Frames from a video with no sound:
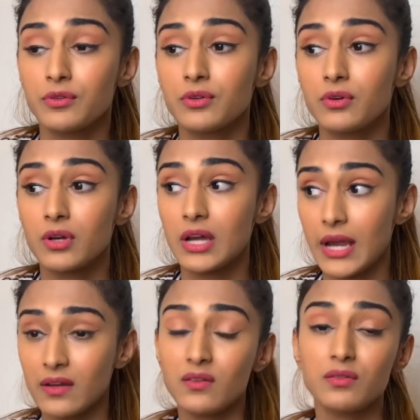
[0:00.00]
the
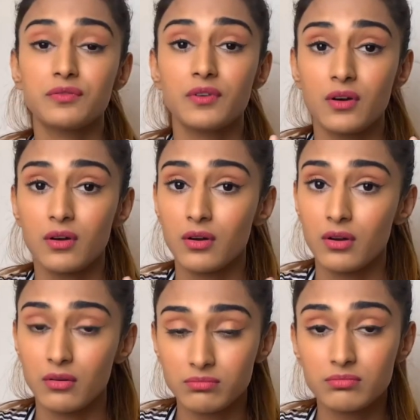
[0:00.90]
kind of
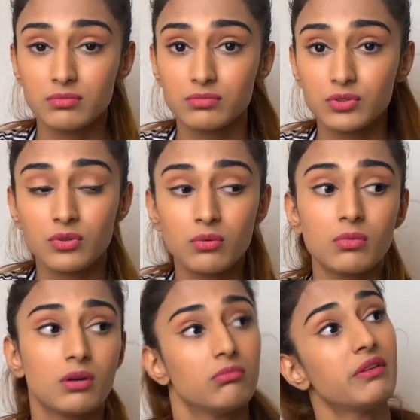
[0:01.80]
you know,
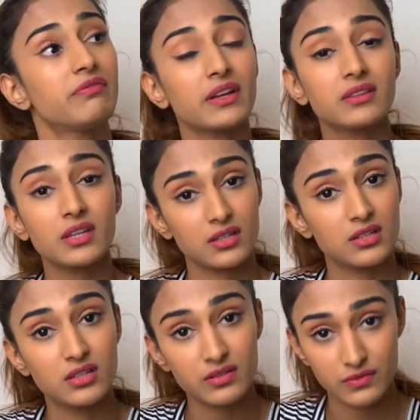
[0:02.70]
effect that
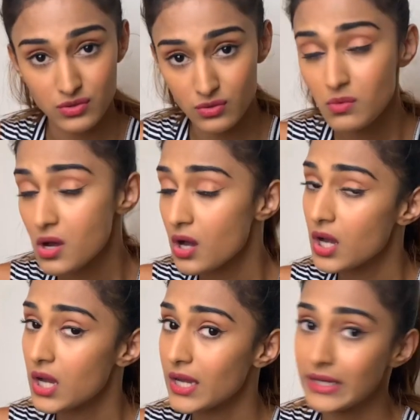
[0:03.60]
it gives you.
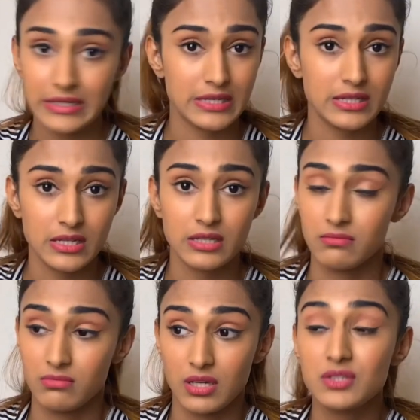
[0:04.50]

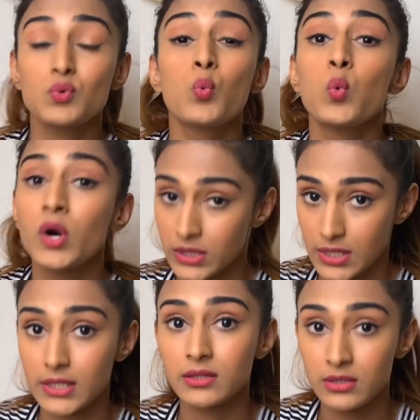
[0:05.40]
It's worth
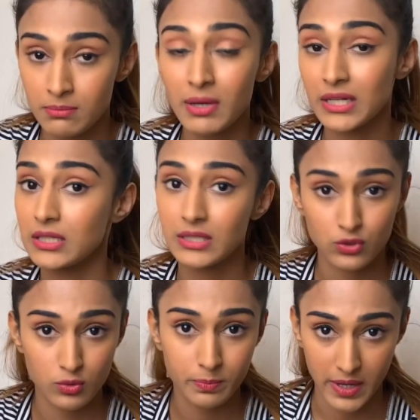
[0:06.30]
the money
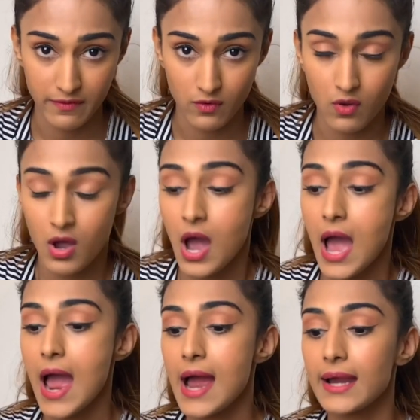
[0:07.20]
that you pay for.
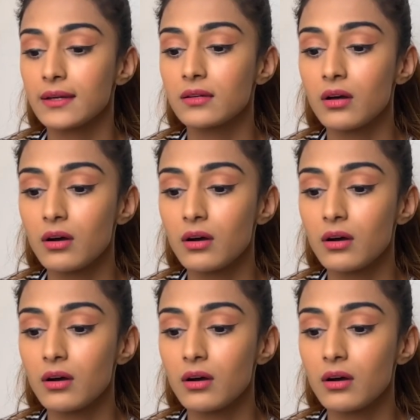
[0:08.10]
And